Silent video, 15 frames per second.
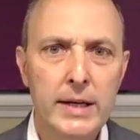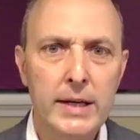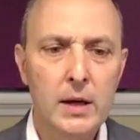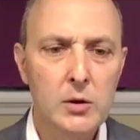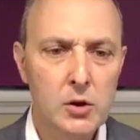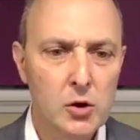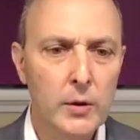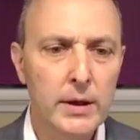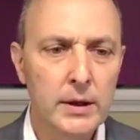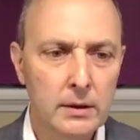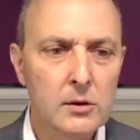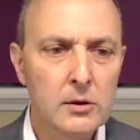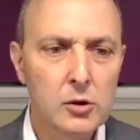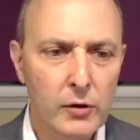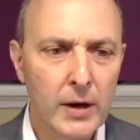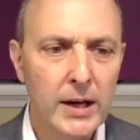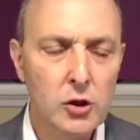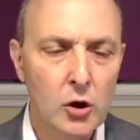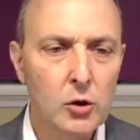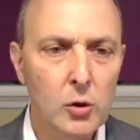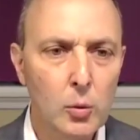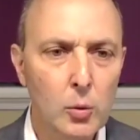right now is doing direct
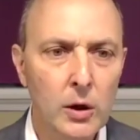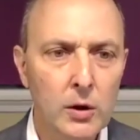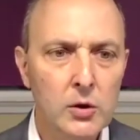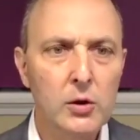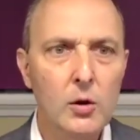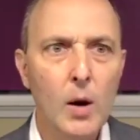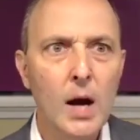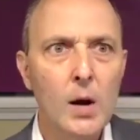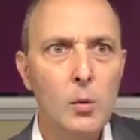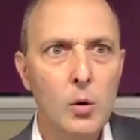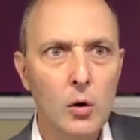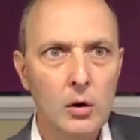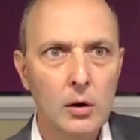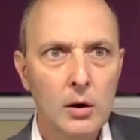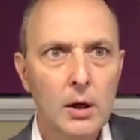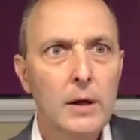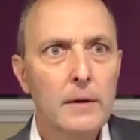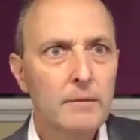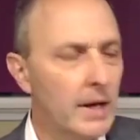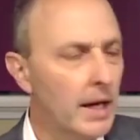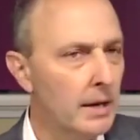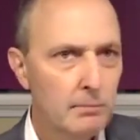donor work. So I will,
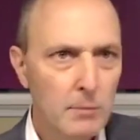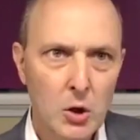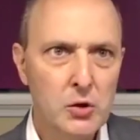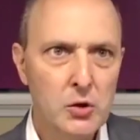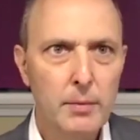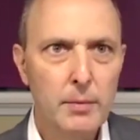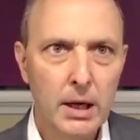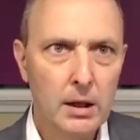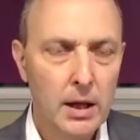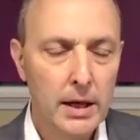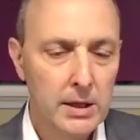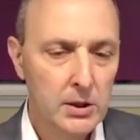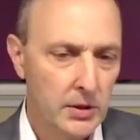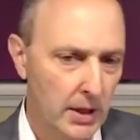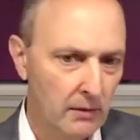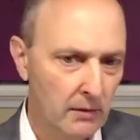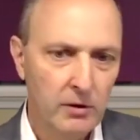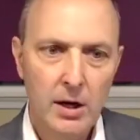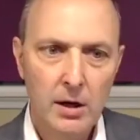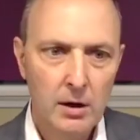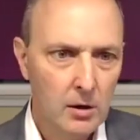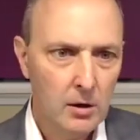and most of my clients have
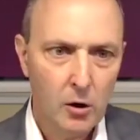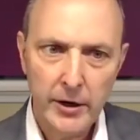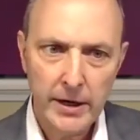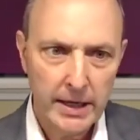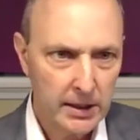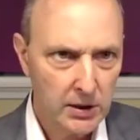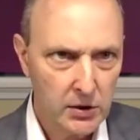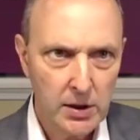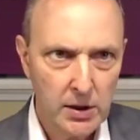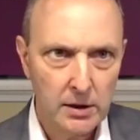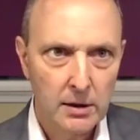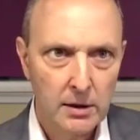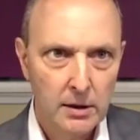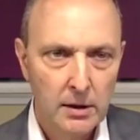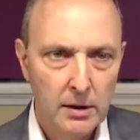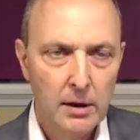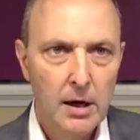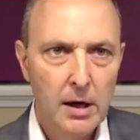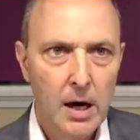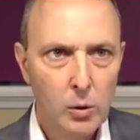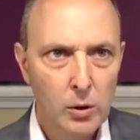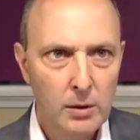RENXT.
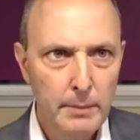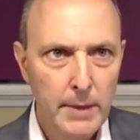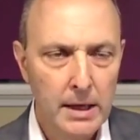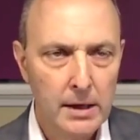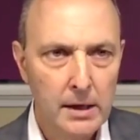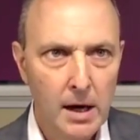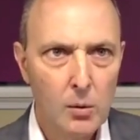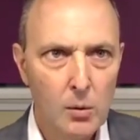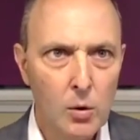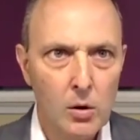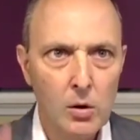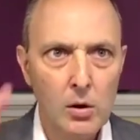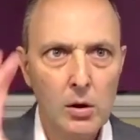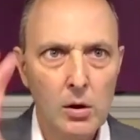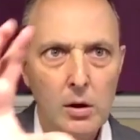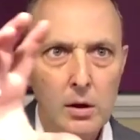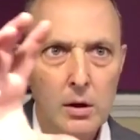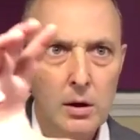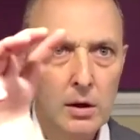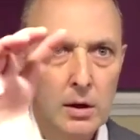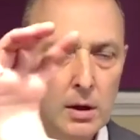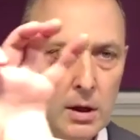I will admit, I will
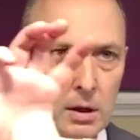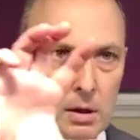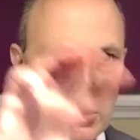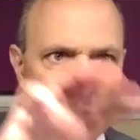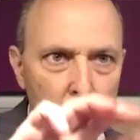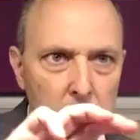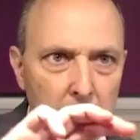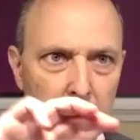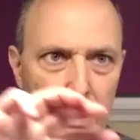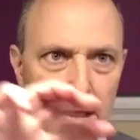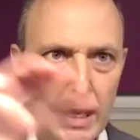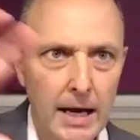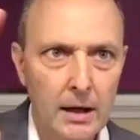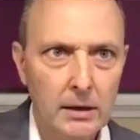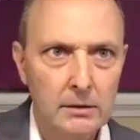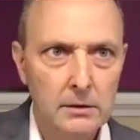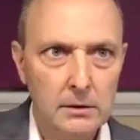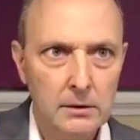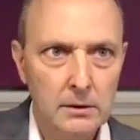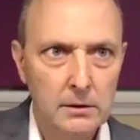take out